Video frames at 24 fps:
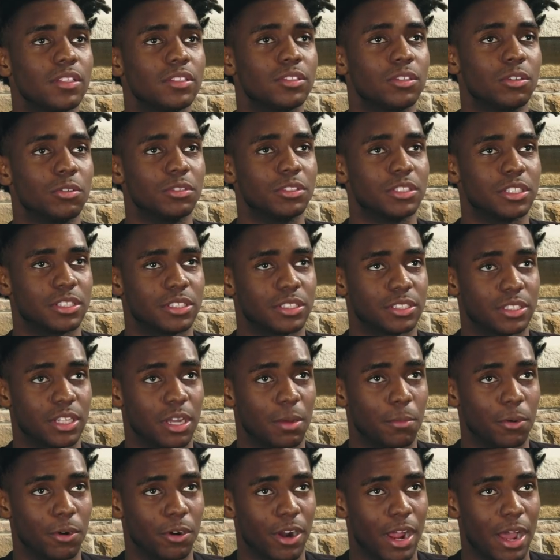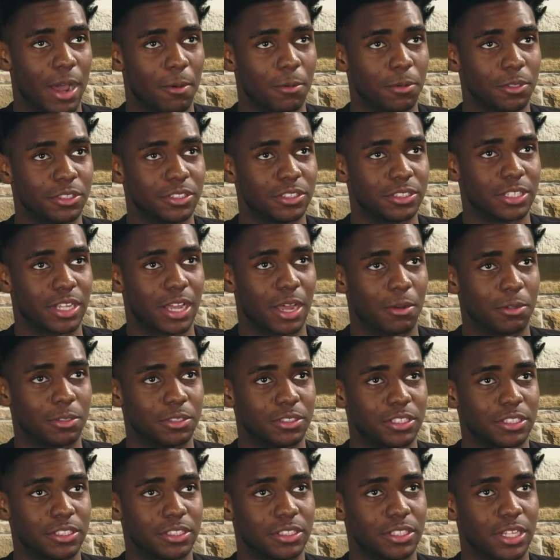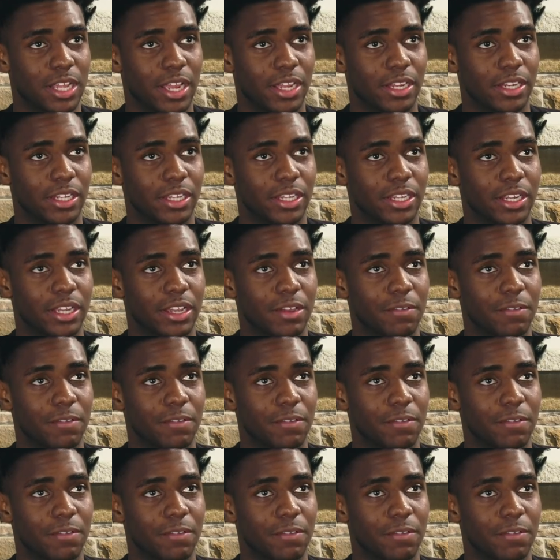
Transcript: So it was a summer. I was I was deciding